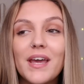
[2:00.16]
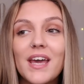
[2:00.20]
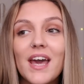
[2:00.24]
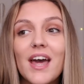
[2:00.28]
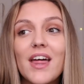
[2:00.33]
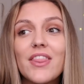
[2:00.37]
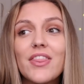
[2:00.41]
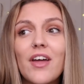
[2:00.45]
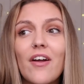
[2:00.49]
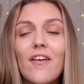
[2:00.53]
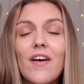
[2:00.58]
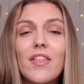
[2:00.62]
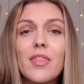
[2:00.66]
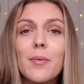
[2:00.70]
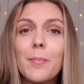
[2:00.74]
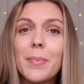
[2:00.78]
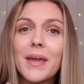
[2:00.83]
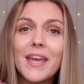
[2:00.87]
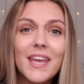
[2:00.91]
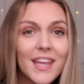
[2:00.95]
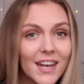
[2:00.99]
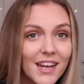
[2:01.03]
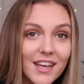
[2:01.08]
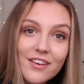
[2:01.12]
be it they're at the
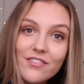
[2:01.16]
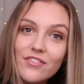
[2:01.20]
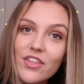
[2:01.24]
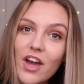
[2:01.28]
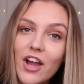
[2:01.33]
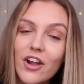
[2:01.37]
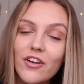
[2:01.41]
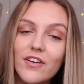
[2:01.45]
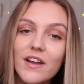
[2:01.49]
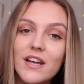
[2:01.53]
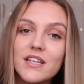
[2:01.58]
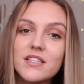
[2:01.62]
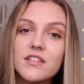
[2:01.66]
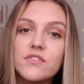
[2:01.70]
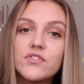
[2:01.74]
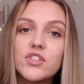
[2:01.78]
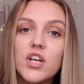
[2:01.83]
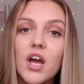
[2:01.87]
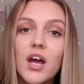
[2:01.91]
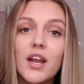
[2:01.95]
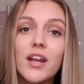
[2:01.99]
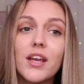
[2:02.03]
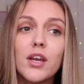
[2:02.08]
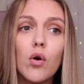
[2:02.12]
beginning of their creative
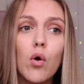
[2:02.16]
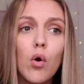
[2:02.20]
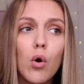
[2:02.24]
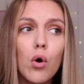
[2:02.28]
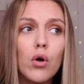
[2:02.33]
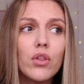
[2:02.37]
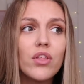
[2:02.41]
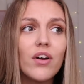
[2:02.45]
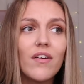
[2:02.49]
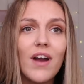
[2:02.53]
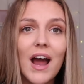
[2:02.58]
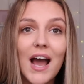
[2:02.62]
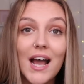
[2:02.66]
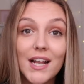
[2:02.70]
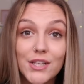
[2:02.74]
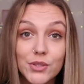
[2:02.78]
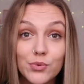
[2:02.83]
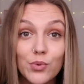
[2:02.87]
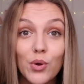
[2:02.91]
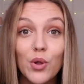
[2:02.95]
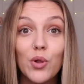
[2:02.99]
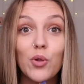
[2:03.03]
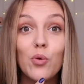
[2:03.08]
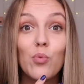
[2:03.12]
journey or they're
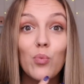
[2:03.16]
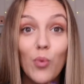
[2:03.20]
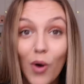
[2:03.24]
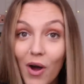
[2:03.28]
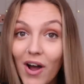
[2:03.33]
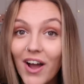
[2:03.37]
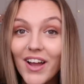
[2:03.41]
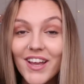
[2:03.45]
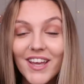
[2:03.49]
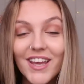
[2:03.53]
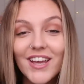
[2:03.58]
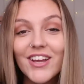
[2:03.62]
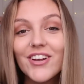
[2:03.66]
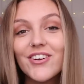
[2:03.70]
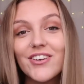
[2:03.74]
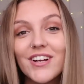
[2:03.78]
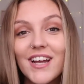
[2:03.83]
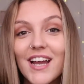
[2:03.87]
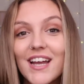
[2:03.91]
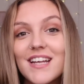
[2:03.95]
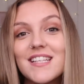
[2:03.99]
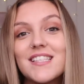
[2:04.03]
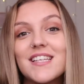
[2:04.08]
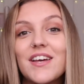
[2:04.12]
actual working
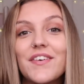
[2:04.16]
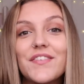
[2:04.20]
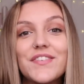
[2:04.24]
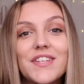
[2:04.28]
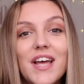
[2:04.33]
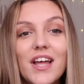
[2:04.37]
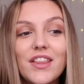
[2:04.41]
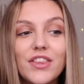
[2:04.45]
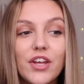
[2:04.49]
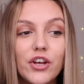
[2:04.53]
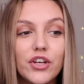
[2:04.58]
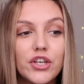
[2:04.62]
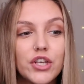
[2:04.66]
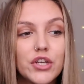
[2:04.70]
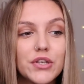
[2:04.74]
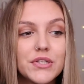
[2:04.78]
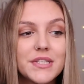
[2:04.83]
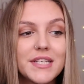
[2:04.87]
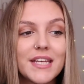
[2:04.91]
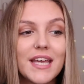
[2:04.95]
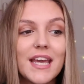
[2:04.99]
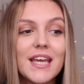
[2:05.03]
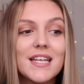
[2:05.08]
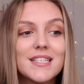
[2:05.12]
creatives and they're
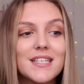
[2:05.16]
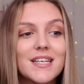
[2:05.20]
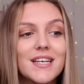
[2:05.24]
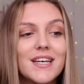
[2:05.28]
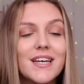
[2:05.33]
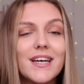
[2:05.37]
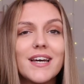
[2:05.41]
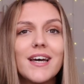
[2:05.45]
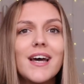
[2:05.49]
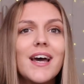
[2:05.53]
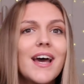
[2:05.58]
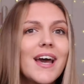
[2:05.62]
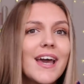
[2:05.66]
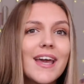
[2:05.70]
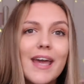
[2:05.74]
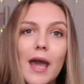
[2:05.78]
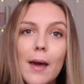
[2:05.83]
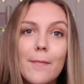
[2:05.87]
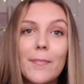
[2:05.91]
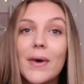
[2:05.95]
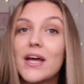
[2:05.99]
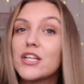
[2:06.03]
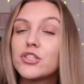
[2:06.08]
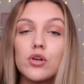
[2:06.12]
using it to
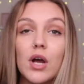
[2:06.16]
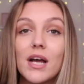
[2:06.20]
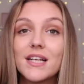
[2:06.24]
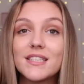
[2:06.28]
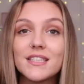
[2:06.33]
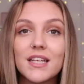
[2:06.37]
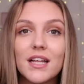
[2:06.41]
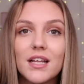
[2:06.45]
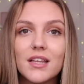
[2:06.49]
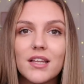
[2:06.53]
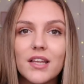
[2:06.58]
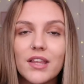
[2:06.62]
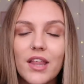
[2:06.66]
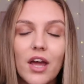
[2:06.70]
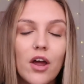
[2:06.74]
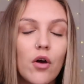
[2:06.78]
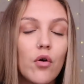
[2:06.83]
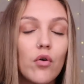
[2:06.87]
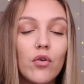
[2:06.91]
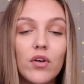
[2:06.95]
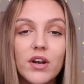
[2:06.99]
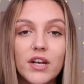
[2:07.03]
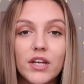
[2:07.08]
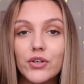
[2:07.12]
get better at a skill that they're
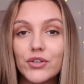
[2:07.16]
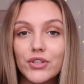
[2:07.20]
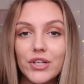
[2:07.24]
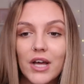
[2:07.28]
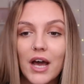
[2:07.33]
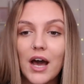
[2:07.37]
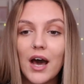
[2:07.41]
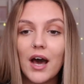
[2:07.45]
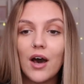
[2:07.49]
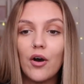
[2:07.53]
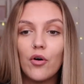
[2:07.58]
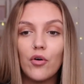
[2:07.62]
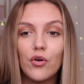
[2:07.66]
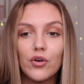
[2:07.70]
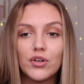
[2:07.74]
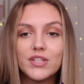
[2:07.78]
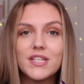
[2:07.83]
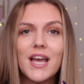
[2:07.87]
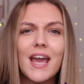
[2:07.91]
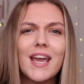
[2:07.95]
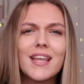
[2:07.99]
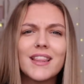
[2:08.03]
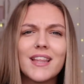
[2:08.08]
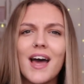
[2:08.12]
already good at or
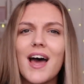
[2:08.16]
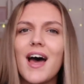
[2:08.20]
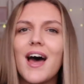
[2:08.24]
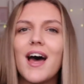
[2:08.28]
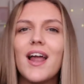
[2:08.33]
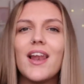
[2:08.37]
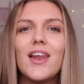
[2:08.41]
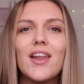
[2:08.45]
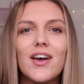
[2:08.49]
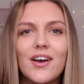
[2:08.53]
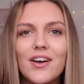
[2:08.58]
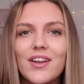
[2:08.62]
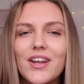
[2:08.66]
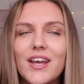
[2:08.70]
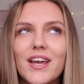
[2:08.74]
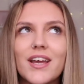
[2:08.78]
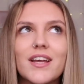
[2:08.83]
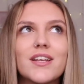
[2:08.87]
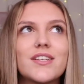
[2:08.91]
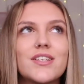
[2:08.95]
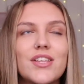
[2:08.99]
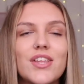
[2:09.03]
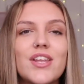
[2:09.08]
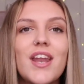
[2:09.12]
take their
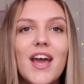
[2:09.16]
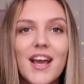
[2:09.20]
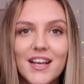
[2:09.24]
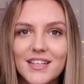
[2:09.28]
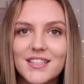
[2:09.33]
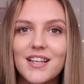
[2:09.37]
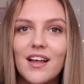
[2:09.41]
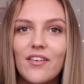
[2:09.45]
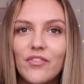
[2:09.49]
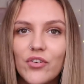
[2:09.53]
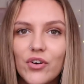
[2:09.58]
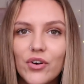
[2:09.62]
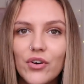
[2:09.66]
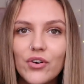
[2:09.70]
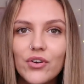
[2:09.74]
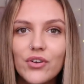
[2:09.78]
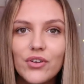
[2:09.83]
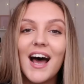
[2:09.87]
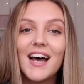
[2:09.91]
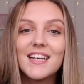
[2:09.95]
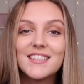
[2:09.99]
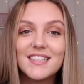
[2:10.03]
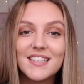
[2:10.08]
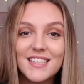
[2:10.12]
learning to the next level.
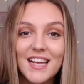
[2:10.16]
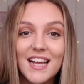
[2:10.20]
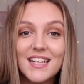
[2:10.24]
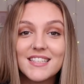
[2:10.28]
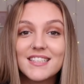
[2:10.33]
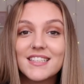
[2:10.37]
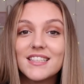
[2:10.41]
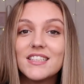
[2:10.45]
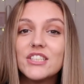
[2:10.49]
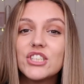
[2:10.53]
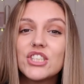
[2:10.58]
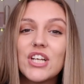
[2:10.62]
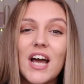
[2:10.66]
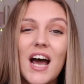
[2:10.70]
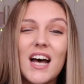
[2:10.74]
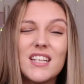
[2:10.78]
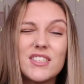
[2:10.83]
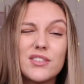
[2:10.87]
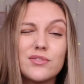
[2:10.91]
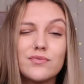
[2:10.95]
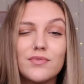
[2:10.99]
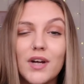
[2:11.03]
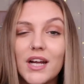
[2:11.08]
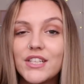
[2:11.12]
As I said, Skillshare has
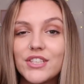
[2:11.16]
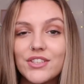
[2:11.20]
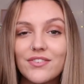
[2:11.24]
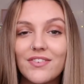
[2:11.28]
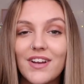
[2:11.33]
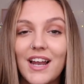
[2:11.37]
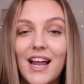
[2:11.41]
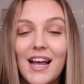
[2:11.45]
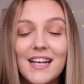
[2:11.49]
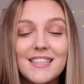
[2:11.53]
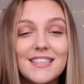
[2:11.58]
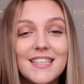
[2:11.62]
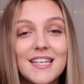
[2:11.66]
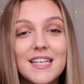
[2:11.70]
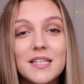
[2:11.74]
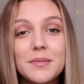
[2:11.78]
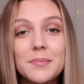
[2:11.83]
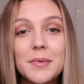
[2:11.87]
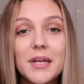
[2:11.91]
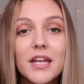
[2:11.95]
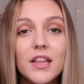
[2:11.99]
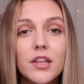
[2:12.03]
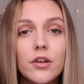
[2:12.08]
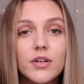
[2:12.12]
a range of classes,
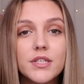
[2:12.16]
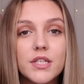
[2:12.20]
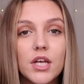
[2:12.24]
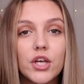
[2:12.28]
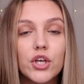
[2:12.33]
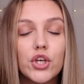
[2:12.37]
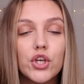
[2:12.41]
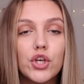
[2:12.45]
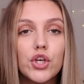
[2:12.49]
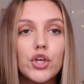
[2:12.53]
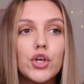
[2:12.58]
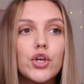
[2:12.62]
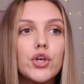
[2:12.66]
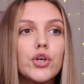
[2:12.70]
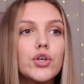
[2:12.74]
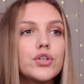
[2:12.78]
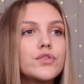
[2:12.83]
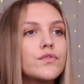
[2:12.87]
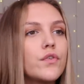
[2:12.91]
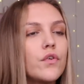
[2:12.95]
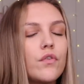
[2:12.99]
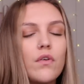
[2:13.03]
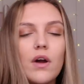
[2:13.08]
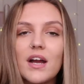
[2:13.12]
meaning there is a huge
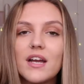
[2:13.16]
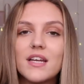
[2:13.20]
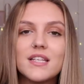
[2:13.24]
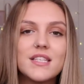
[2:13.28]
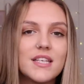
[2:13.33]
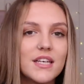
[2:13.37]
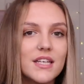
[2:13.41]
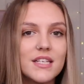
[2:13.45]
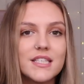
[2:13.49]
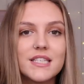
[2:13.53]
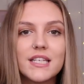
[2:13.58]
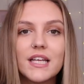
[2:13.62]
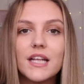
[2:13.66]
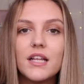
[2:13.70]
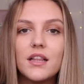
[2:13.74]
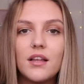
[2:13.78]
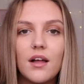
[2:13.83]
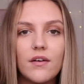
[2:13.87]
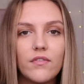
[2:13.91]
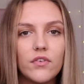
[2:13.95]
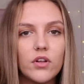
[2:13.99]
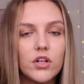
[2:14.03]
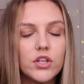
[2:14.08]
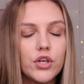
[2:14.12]
variety in skill
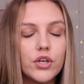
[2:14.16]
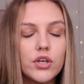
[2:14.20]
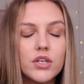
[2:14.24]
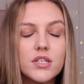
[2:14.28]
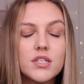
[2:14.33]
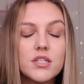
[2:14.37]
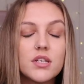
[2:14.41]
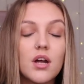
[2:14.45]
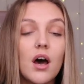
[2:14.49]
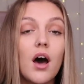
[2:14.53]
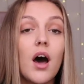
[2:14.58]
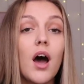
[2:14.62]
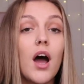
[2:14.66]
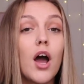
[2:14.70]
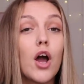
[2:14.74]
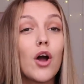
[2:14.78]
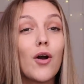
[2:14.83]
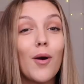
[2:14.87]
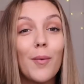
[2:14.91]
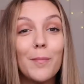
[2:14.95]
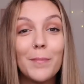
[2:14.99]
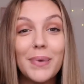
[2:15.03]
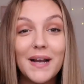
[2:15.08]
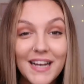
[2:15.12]
level. You can start at a
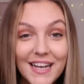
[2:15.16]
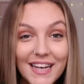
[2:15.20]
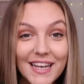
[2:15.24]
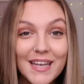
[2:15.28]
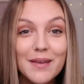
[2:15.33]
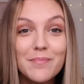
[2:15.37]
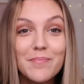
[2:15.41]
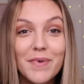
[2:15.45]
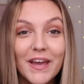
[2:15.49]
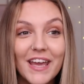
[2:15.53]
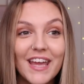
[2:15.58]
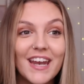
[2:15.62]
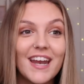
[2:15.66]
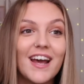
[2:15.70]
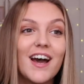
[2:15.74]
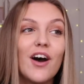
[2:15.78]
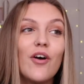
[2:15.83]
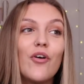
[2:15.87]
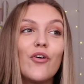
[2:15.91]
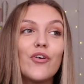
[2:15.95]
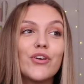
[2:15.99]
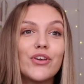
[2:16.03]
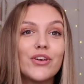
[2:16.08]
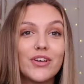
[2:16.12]
complete beginner
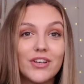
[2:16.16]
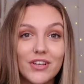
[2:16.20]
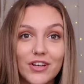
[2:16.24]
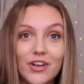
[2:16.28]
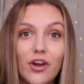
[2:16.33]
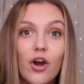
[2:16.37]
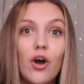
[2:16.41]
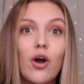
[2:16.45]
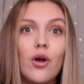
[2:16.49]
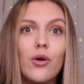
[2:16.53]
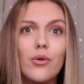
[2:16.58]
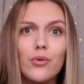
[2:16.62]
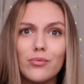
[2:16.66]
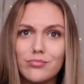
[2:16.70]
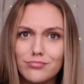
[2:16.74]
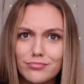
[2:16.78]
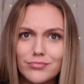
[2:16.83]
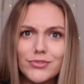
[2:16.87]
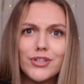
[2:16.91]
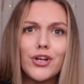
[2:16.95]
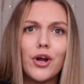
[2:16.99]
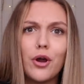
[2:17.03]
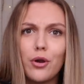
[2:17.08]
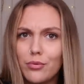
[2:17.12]
or you can go,
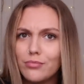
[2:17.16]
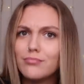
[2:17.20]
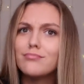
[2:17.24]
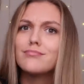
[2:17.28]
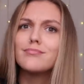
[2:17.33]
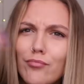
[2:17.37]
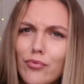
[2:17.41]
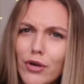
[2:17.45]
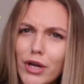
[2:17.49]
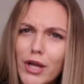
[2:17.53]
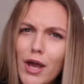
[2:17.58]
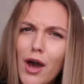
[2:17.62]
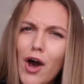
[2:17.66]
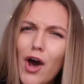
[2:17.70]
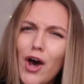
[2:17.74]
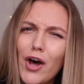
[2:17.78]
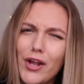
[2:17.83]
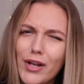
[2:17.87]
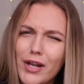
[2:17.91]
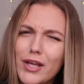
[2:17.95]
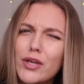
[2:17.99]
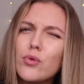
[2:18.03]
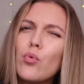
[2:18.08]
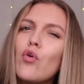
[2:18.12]
you know, pretty
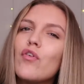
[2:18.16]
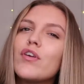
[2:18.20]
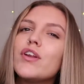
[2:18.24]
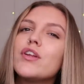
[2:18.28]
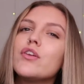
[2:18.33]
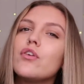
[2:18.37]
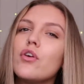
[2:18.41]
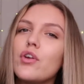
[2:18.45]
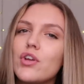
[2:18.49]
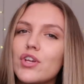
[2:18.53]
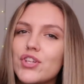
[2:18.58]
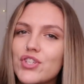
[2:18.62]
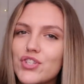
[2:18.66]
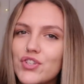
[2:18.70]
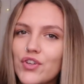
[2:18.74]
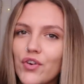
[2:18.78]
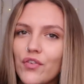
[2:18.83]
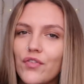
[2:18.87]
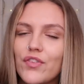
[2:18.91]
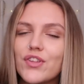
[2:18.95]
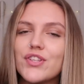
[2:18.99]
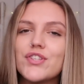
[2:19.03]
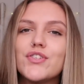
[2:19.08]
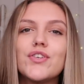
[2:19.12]
hard. Like, you already know your
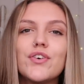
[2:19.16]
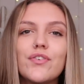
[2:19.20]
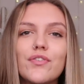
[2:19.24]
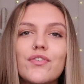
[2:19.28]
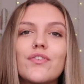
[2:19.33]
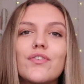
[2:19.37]
stuff. There's